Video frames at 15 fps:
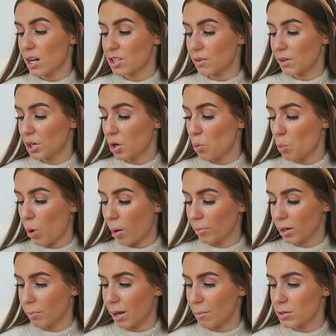I don't really know what I'm
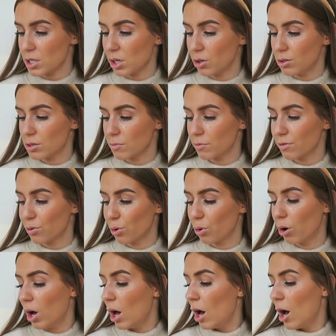going to be able to use them
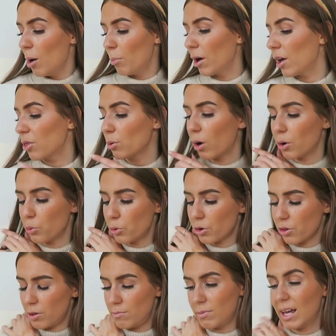for, but I thought I'd
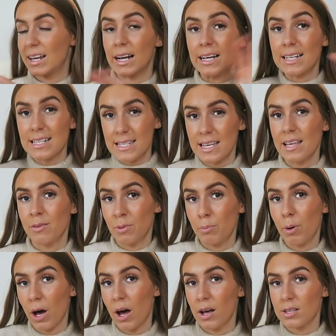order them and like see them
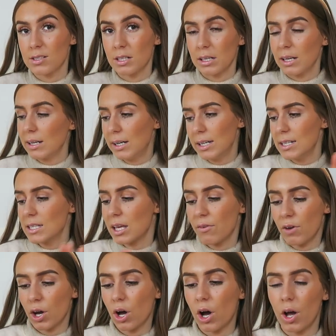in person and at least
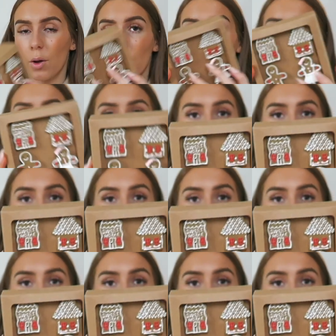give it a go.